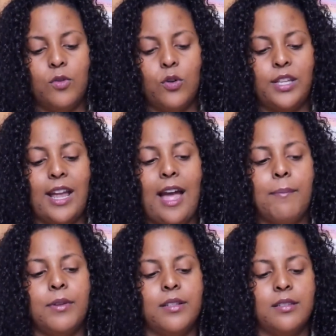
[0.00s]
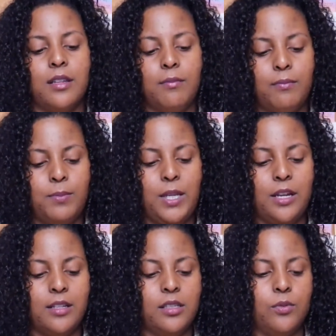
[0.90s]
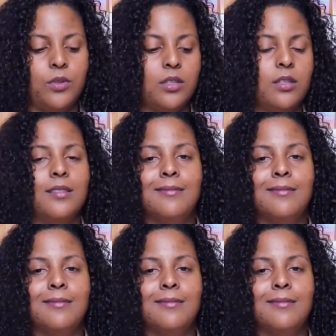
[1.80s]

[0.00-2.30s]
Or they happened because it was